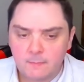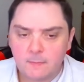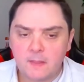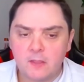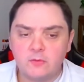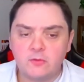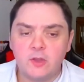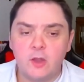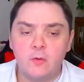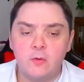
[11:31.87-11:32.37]

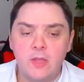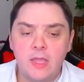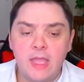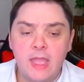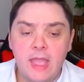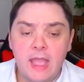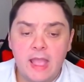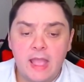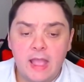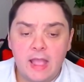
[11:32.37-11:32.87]
So,
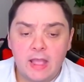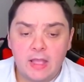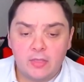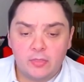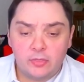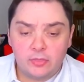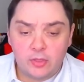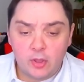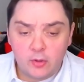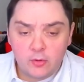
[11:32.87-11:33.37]

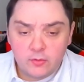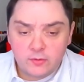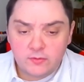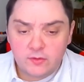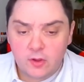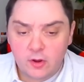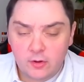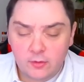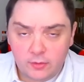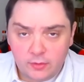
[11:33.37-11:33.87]
those
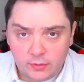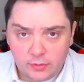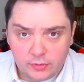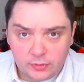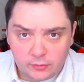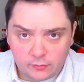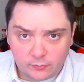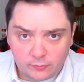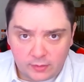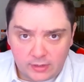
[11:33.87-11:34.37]
are the
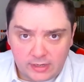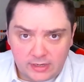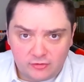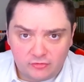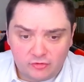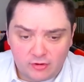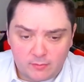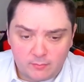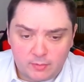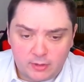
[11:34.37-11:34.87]
three
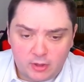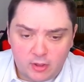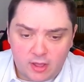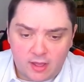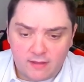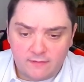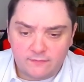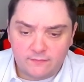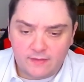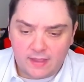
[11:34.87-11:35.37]
jumping
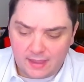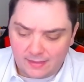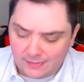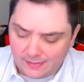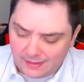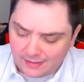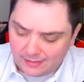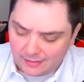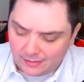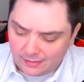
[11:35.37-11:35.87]
off. And
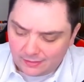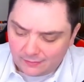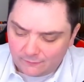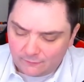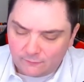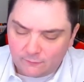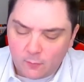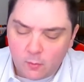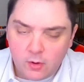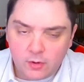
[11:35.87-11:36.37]
then the
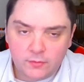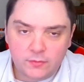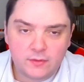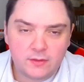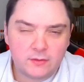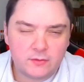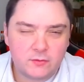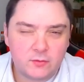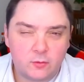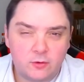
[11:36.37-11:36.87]
fourth
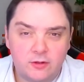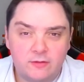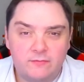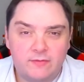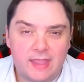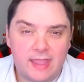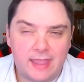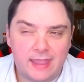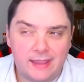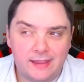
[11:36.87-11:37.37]
is sort of
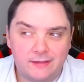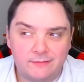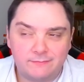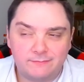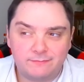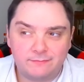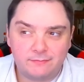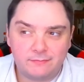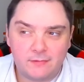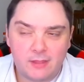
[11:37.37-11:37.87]
a,
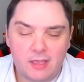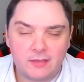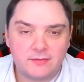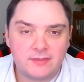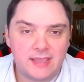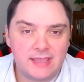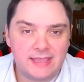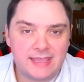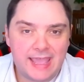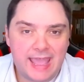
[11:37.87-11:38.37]
I'll
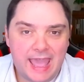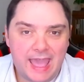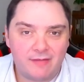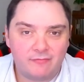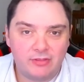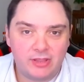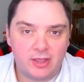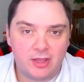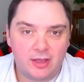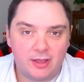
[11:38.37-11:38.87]
say,
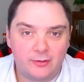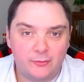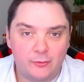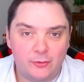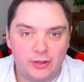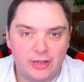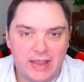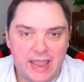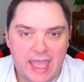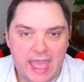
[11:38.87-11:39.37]
caveat
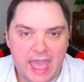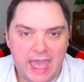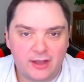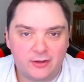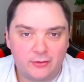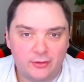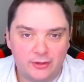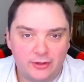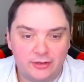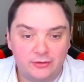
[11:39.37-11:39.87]
or an add
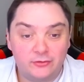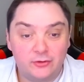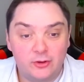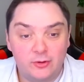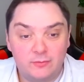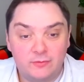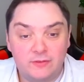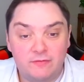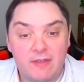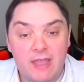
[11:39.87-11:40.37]
on in
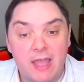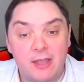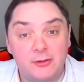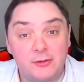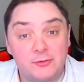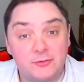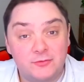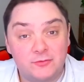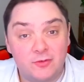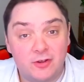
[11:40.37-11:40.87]
terms of how
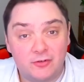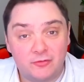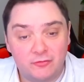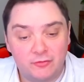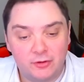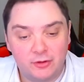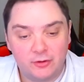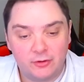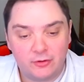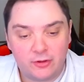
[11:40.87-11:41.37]
you're
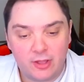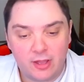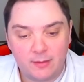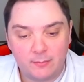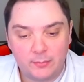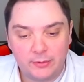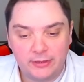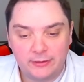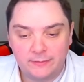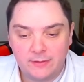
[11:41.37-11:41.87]
structuring your
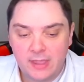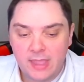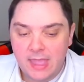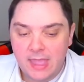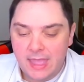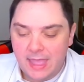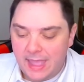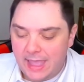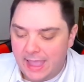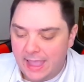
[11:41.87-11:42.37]
copy.
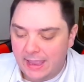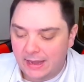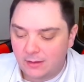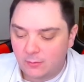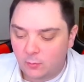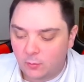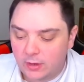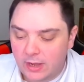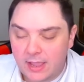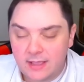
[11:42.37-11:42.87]

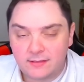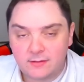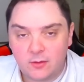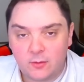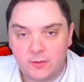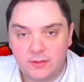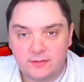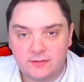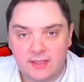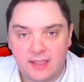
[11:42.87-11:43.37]
And what I
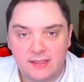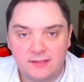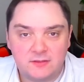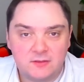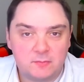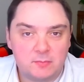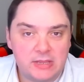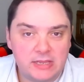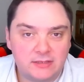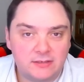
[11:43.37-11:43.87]
always say is
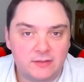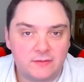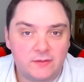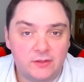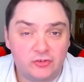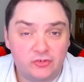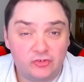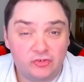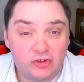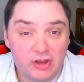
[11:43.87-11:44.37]
speak to the
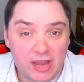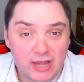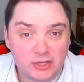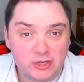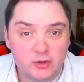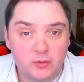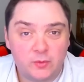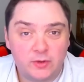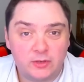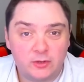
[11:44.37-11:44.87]

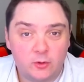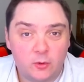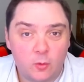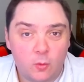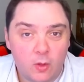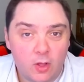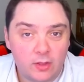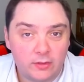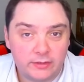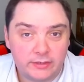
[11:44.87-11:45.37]
genuine
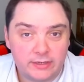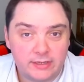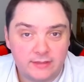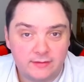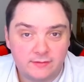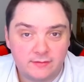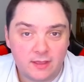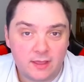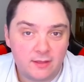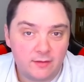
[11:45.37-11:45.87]

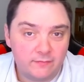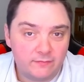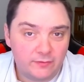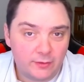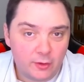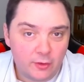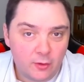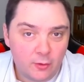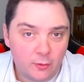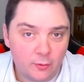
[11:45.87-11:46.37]
qualities of
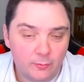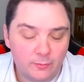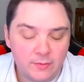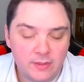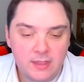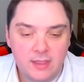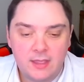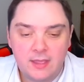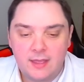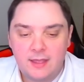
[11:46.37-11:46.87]
the home.
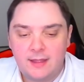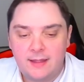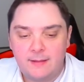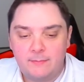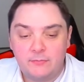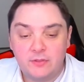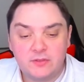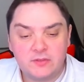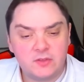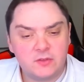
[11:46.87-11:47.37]

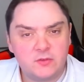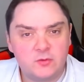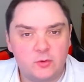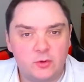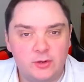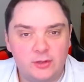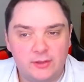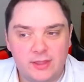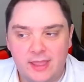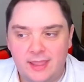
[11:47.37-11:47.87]
Um, this is
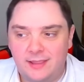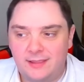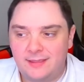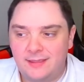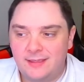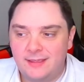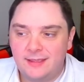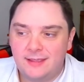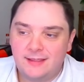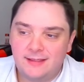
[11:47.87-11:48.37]
sort of like,
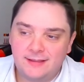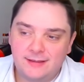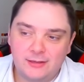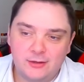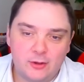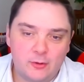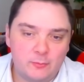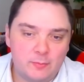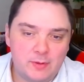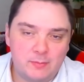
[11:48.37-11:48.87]
you
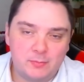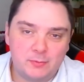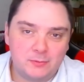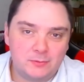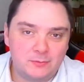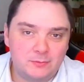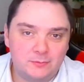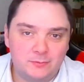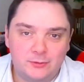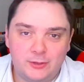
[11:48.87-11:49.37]
know,
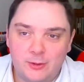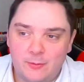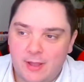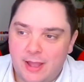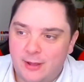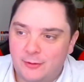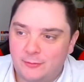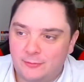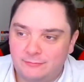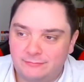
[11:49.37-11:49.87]
people go
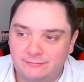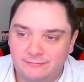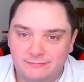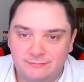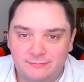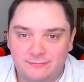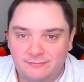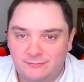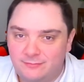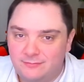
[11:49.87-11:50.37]
out
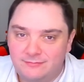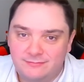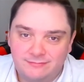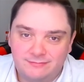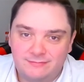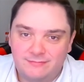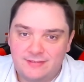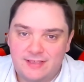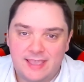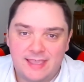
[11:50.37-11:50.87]

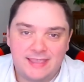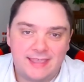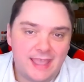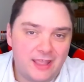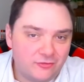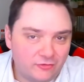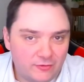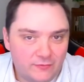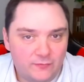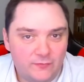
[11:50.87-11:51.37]
and say,
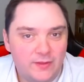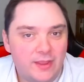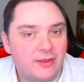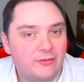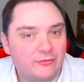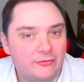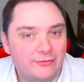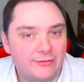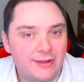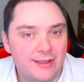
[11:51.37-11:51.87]
catch a
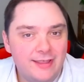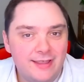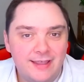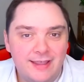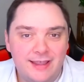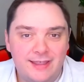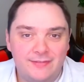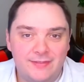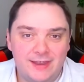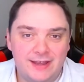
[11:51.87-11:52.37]
fish.
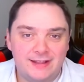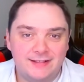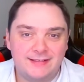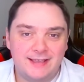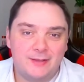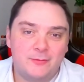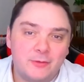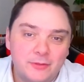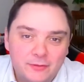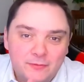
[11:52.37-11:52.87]
And then it's
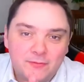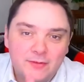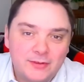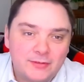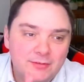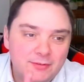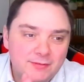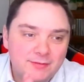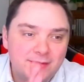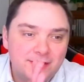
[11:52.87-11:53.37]
like, well, the
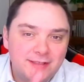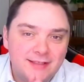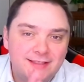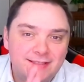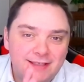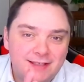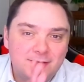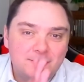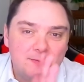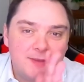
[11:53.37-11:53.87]
fish is like
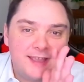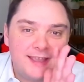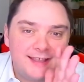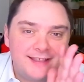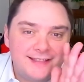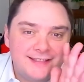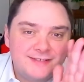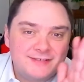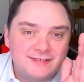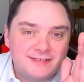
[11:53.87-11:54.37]
this big
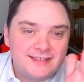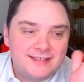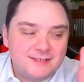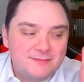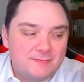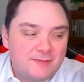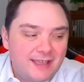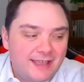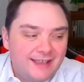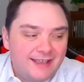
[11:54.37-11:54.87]
and it's this
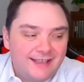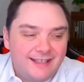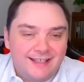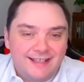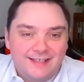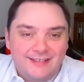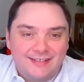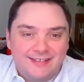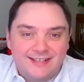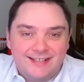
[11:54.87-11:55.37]
big.
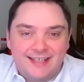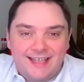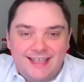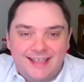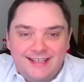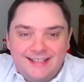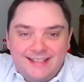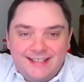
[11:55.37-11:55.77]
And it's like,